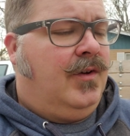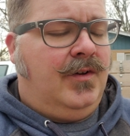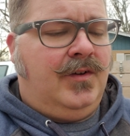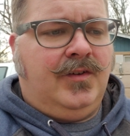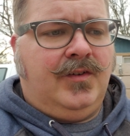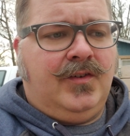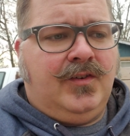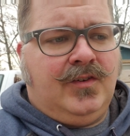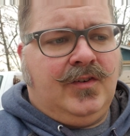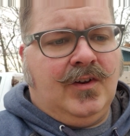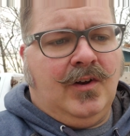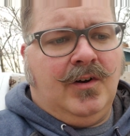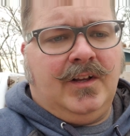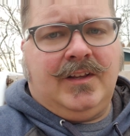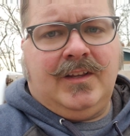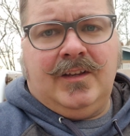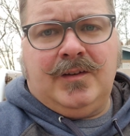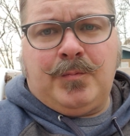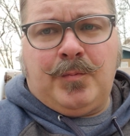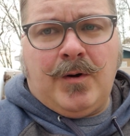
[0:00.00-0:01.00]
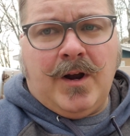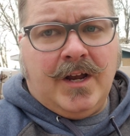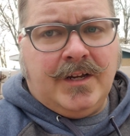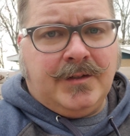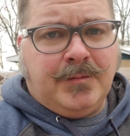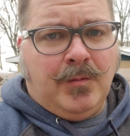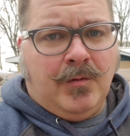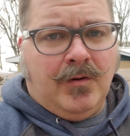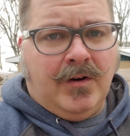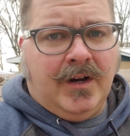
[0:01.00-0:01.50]
So at this
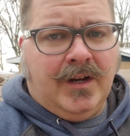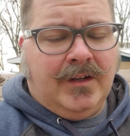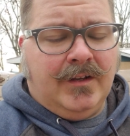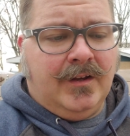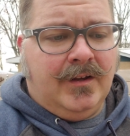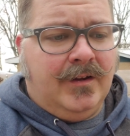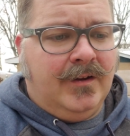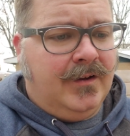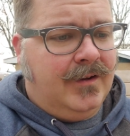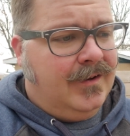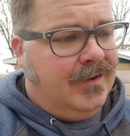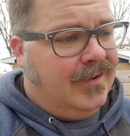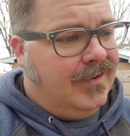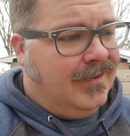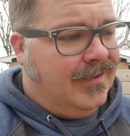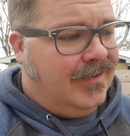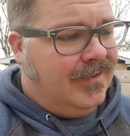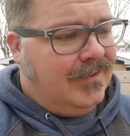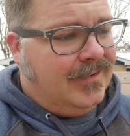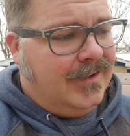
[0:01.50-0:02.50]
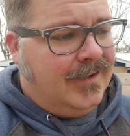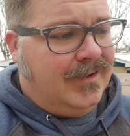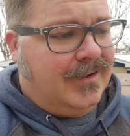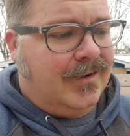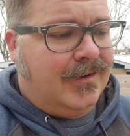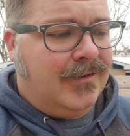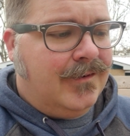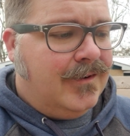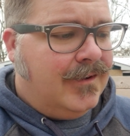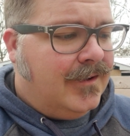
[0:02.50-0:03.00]
price point, you
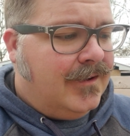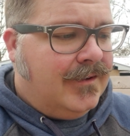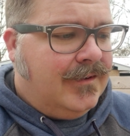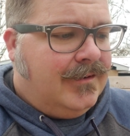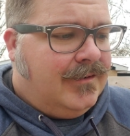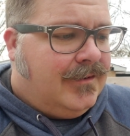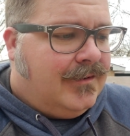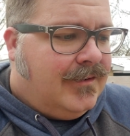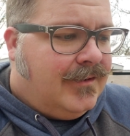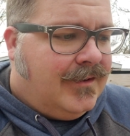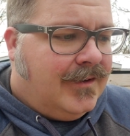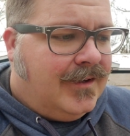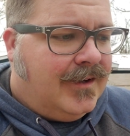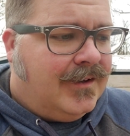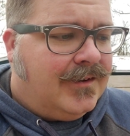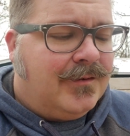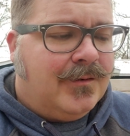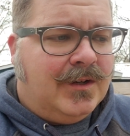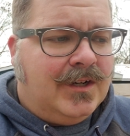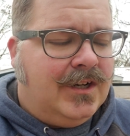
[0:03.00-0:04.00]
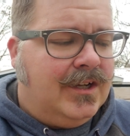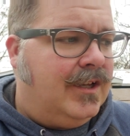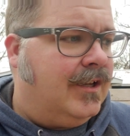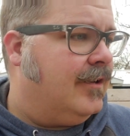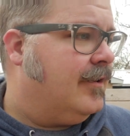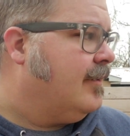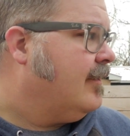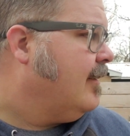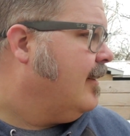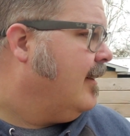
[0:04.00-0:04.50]
know, it is what it
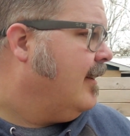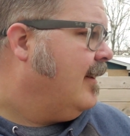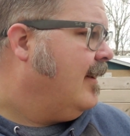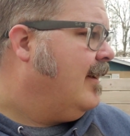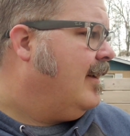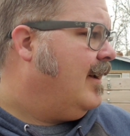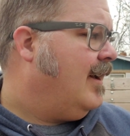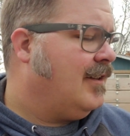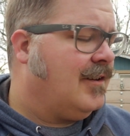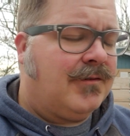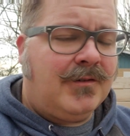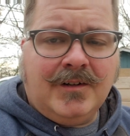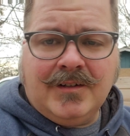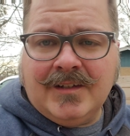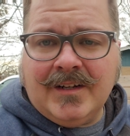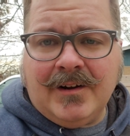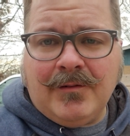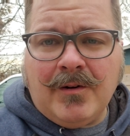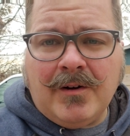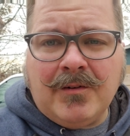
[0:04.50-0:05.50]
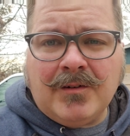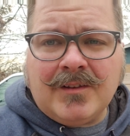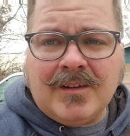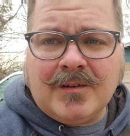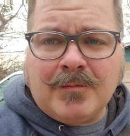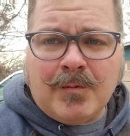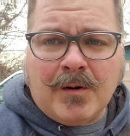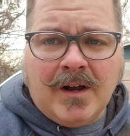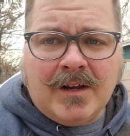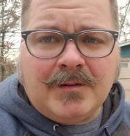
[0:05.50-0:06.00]
is. And the reason I went with
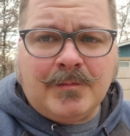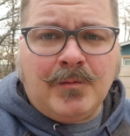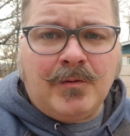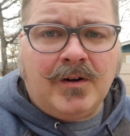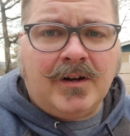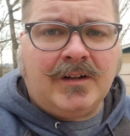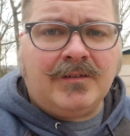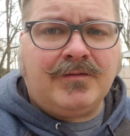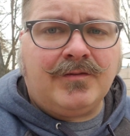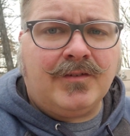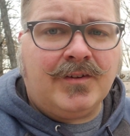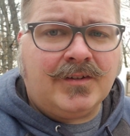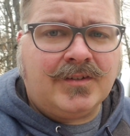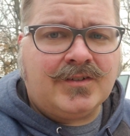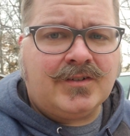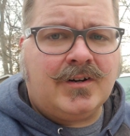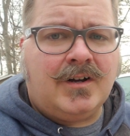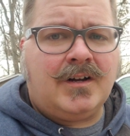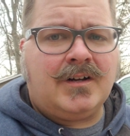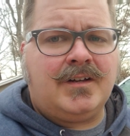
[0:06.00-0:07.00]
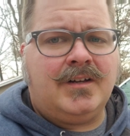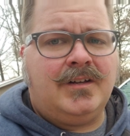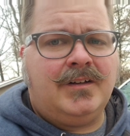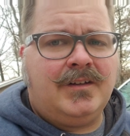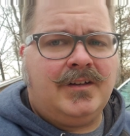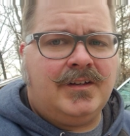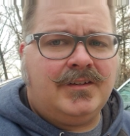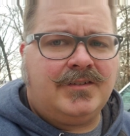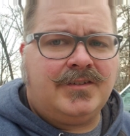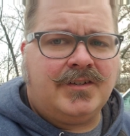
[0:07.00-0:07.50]
this price point for this truck
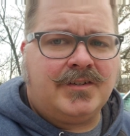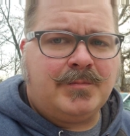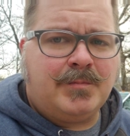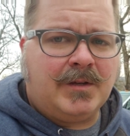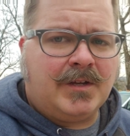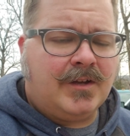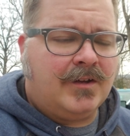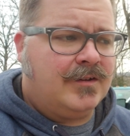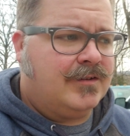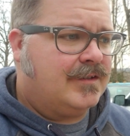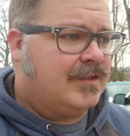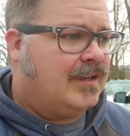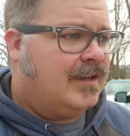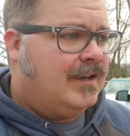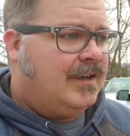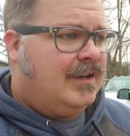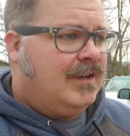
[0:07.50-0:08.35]
is just because